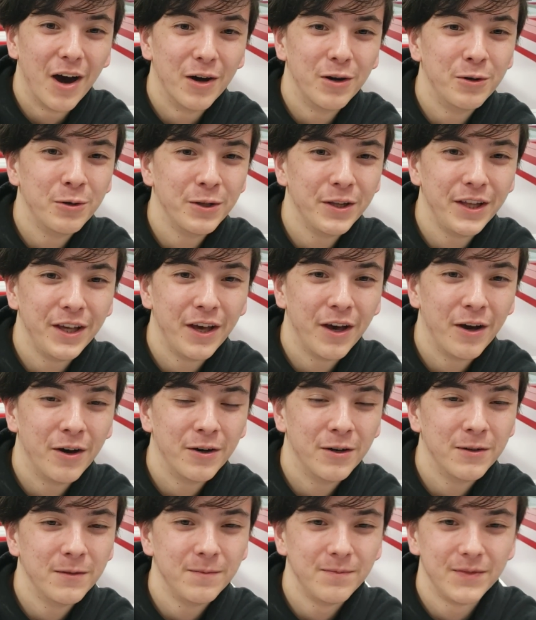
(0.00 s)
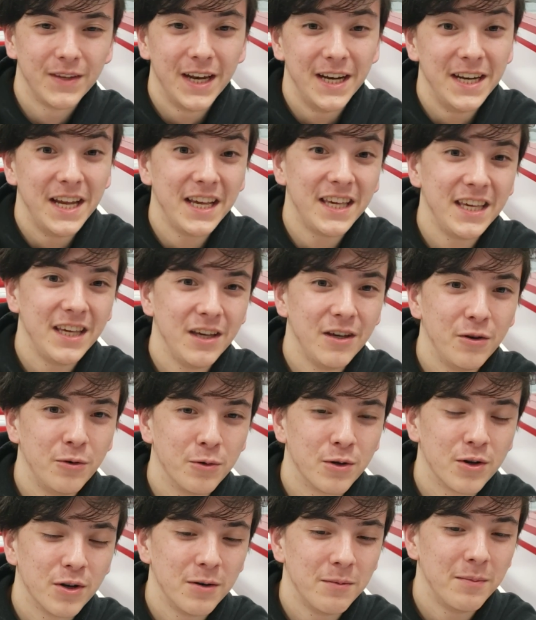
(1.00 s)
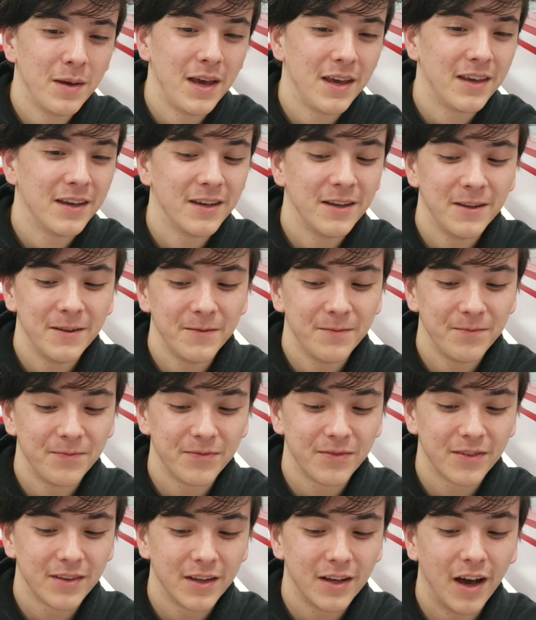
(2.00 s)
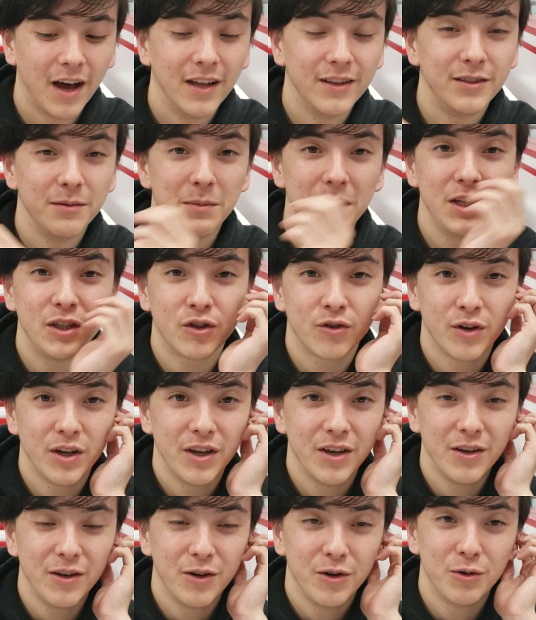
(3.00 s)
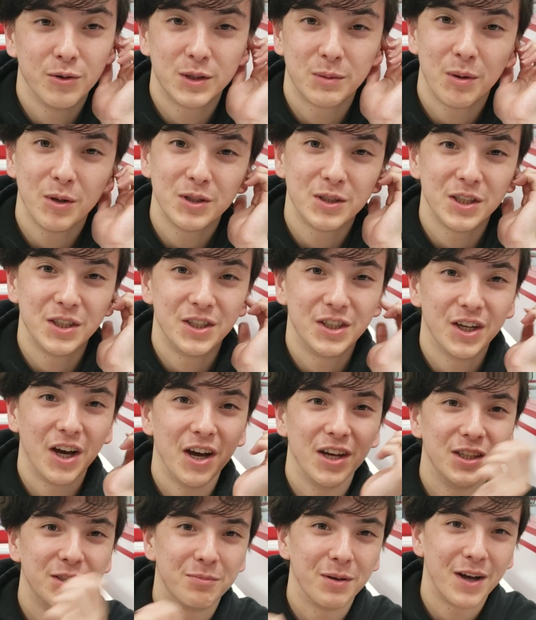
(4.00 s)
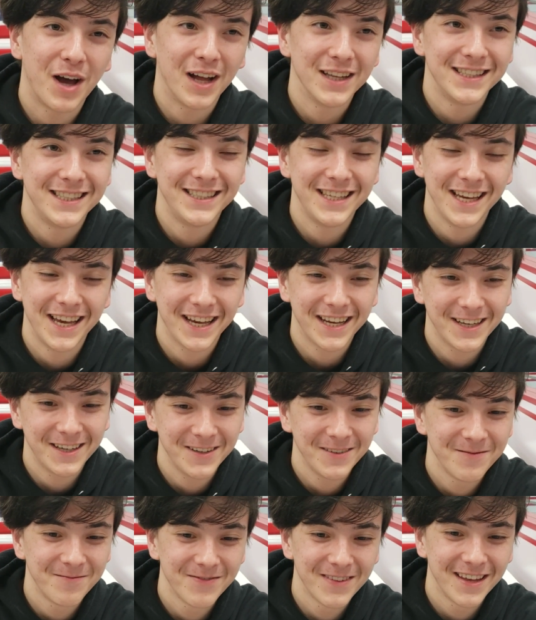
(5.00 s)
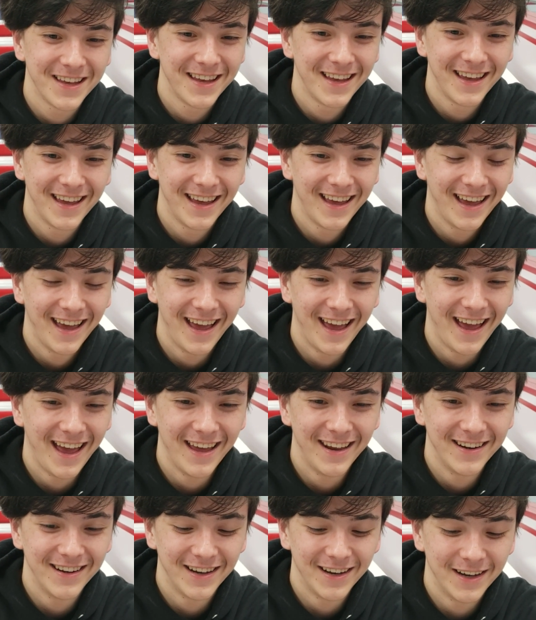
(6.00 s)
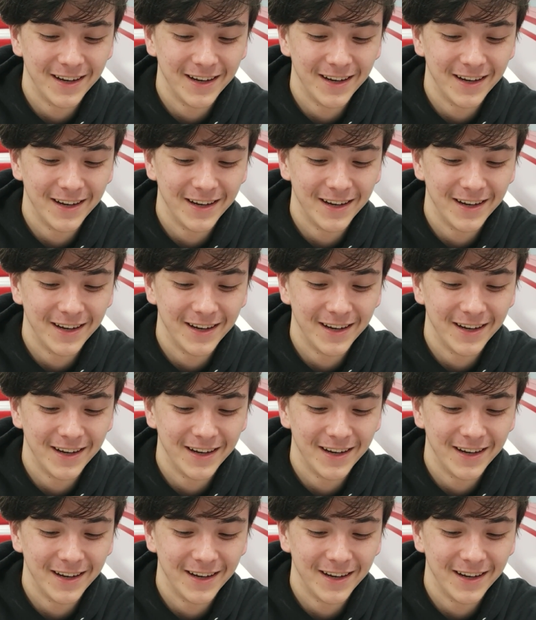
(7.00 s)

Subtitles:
Julio, Nikki, who couldn't make it, Dimitri, who was supposed to judge but got sick, and